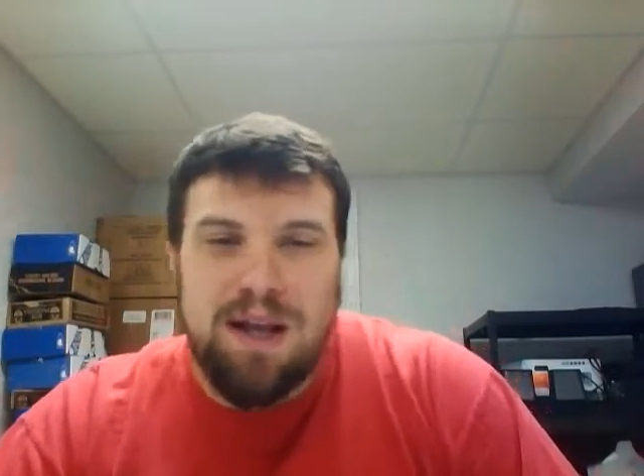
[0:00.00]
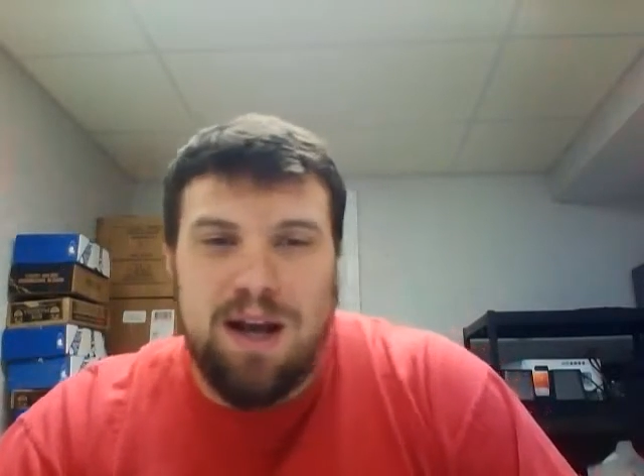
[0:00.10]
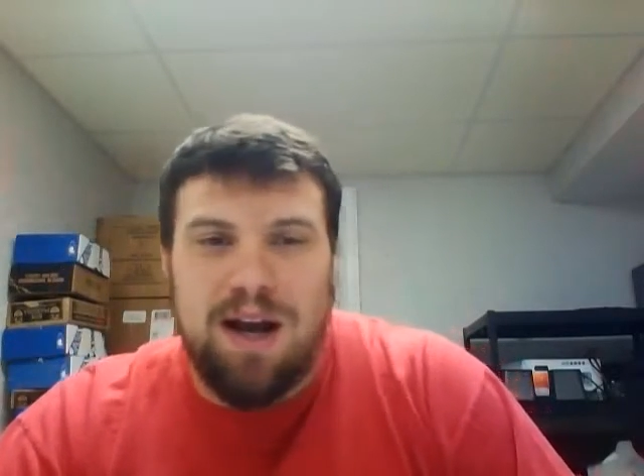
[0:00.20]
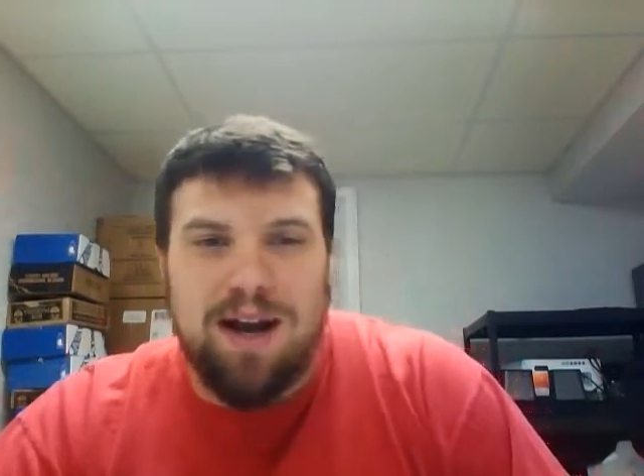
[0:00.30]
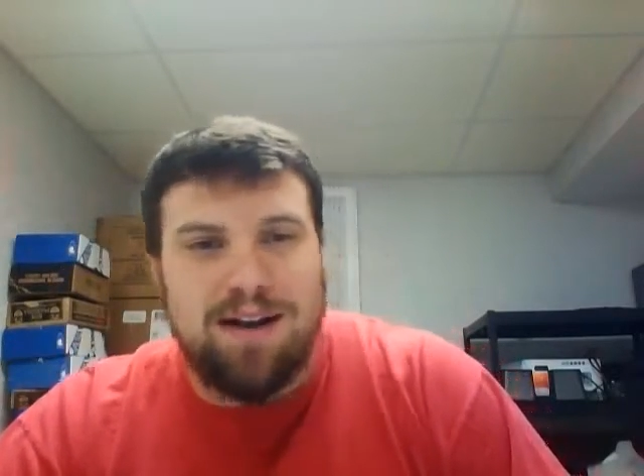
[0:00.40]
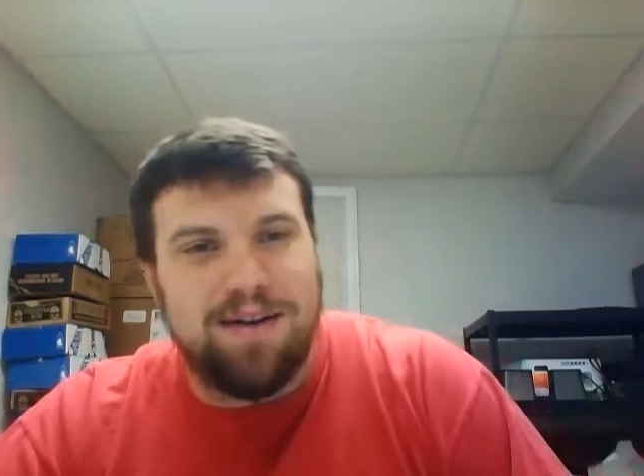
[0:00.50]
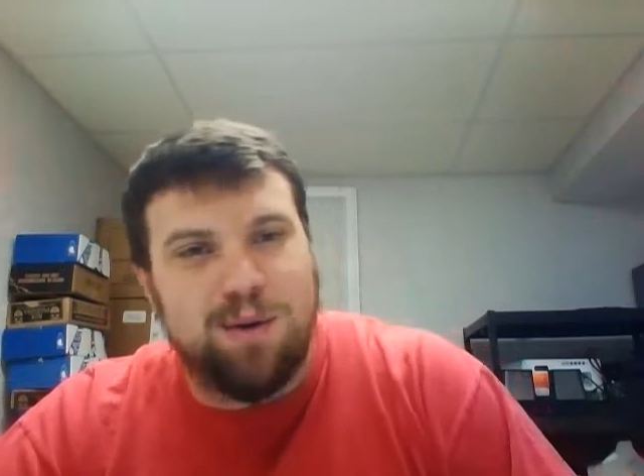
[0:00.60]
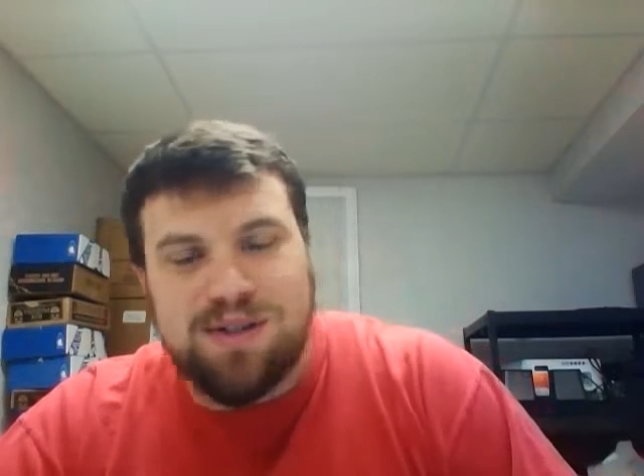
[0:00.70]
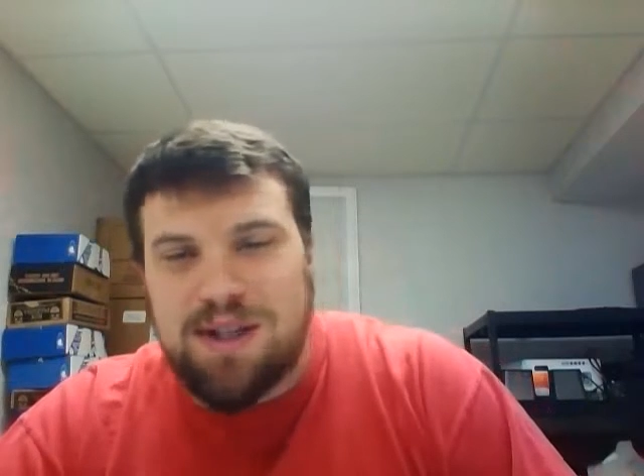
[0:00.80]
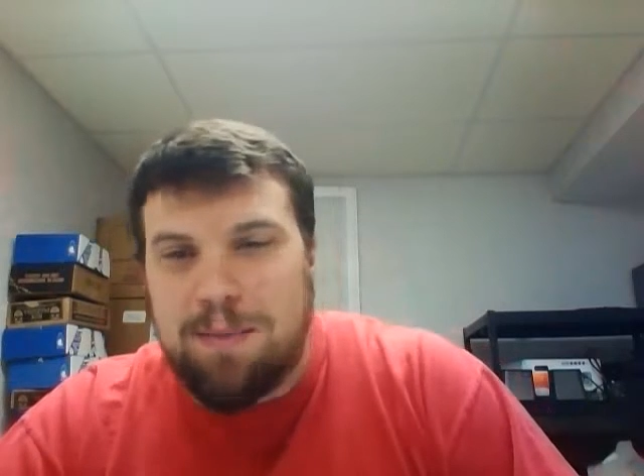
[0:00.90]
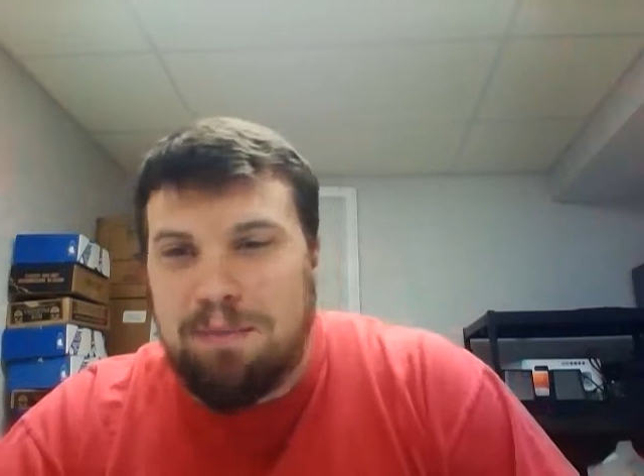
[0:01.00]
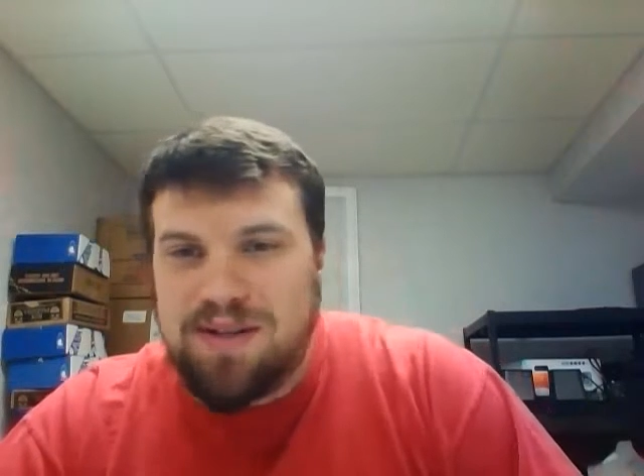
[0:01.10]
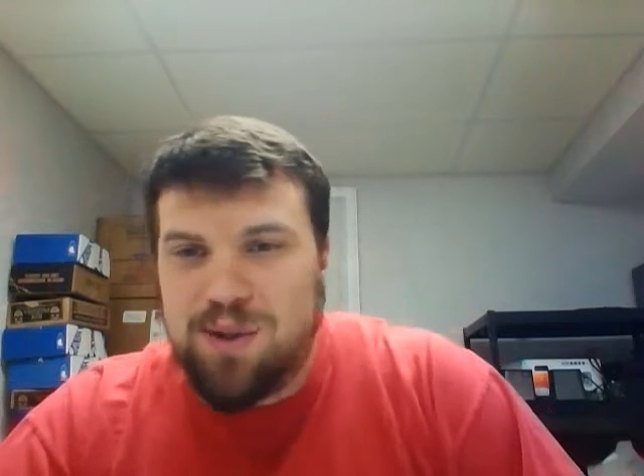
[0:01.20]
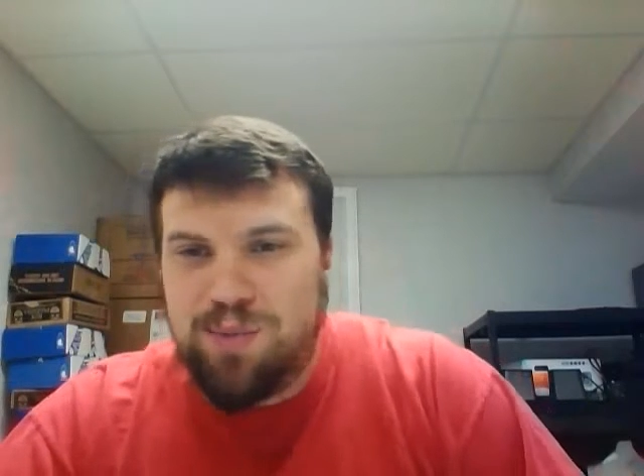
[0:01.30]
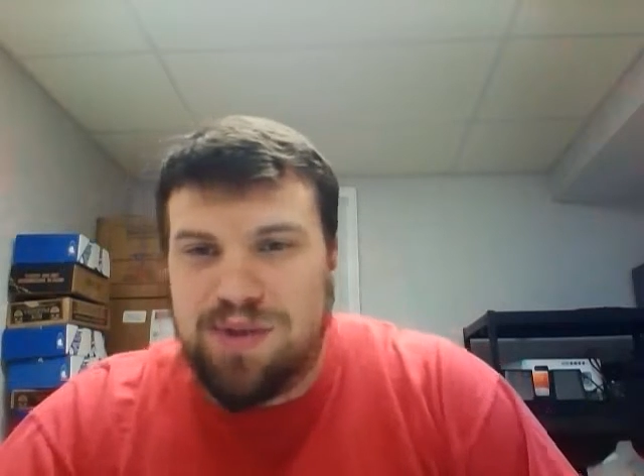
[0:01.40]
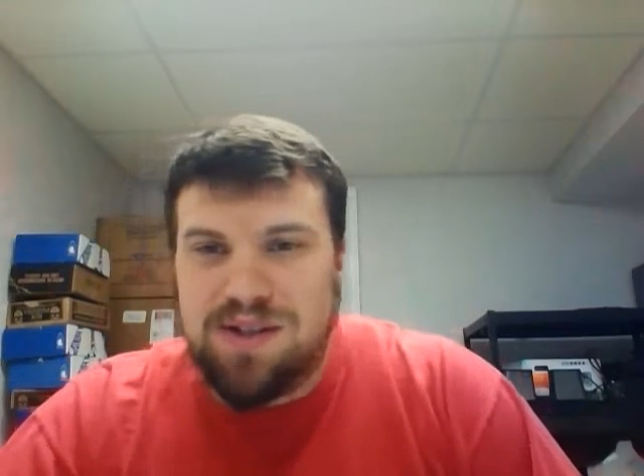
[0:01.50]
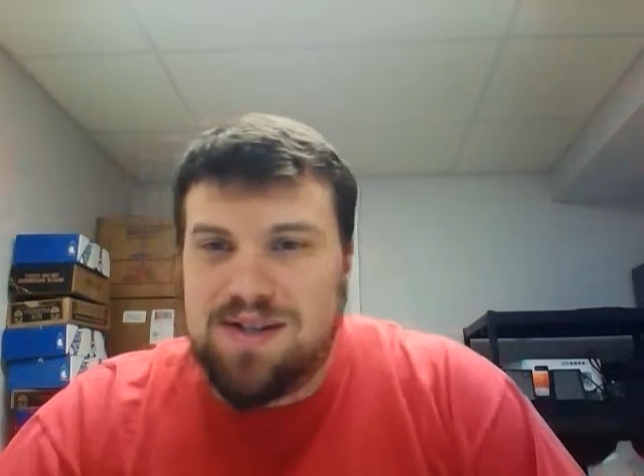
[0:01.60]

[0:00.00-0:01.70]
Of course, they bust open